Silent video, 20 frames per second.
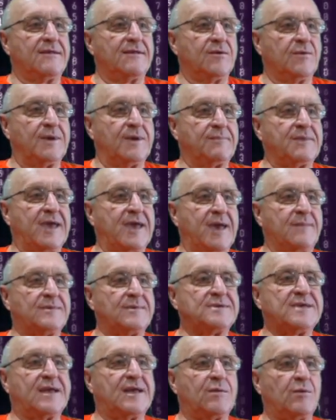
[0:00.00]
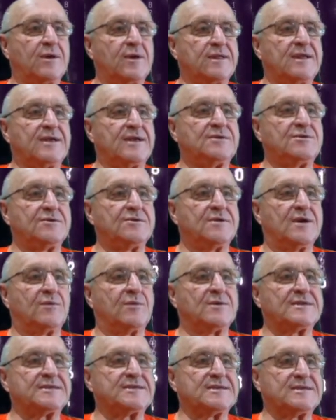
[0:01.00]
the webcam is at
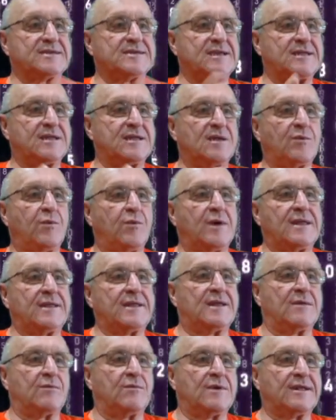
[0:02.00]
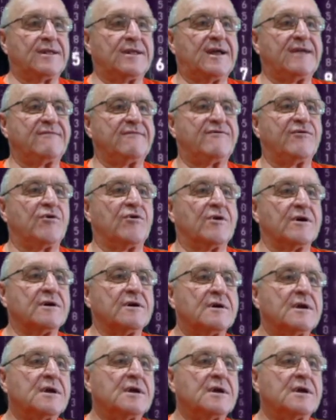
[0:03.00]
192.168.1.194.